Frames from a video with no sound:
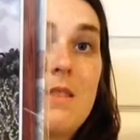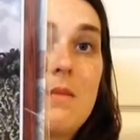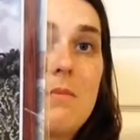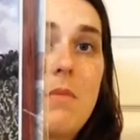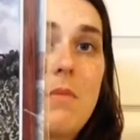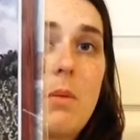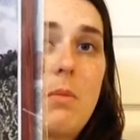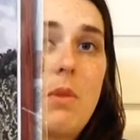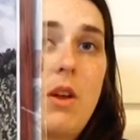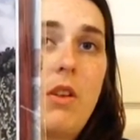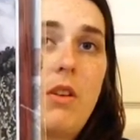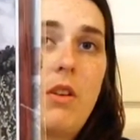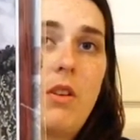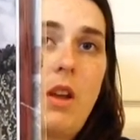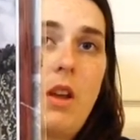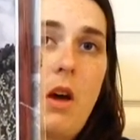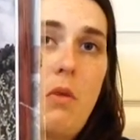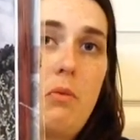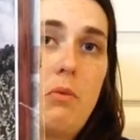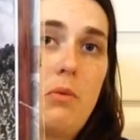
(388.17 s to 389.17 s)
My
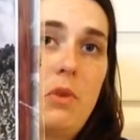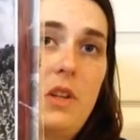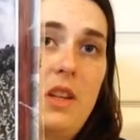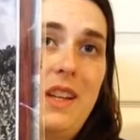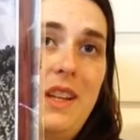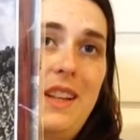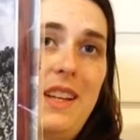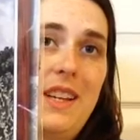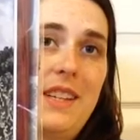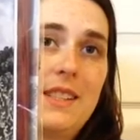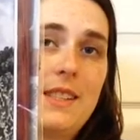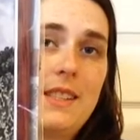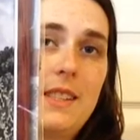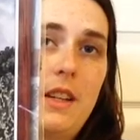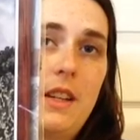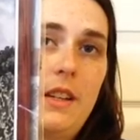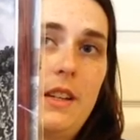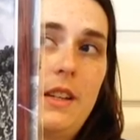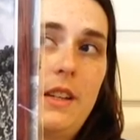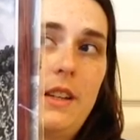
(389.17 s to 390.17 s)
mother-in-law really likes
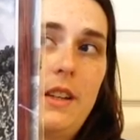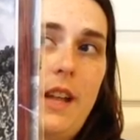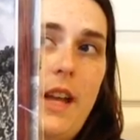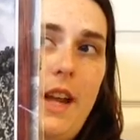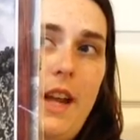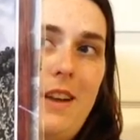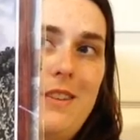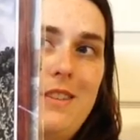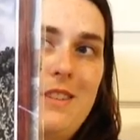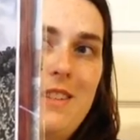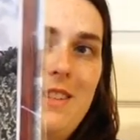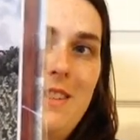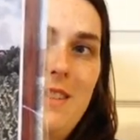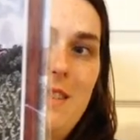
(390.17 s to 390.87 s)
lighthouses,